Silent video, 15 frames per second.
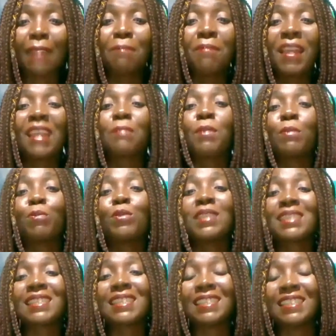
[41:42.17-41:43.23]
make people
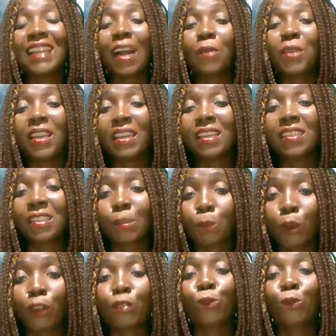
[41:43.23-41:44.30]
sit down in a
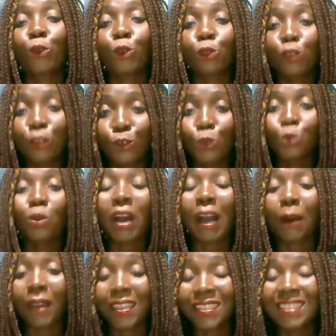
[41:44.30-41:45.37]
spot for 2
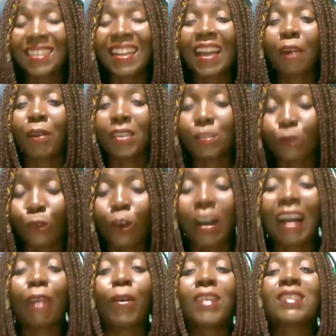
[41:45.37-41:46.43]
hours, 3 hours, 4
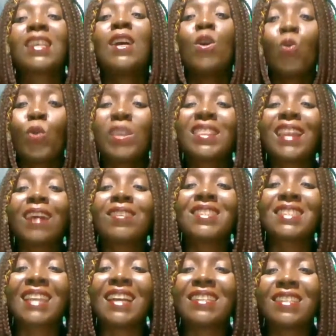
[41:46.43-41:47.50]
hours without
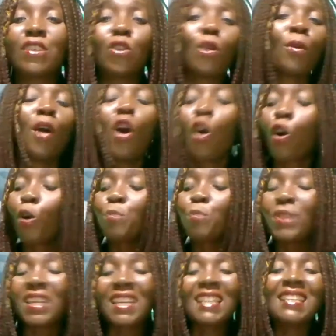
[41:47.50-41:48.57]
standing up or
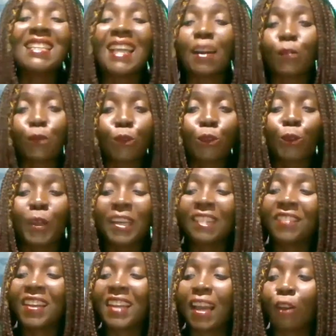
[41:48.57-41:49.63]
picking their phone.
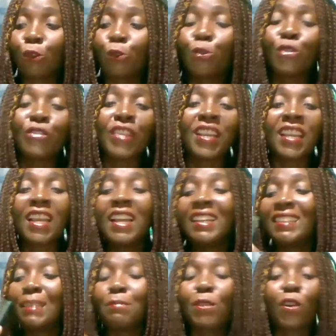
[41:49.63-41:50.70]
Whenever their phone rings,
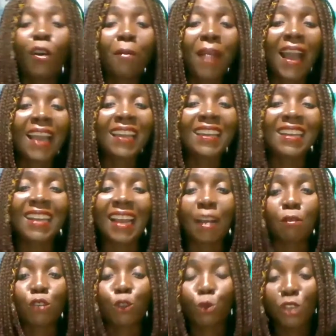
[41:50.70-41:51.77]
they become angry
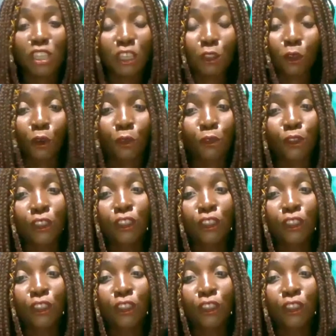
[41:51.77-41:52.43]
and switch it off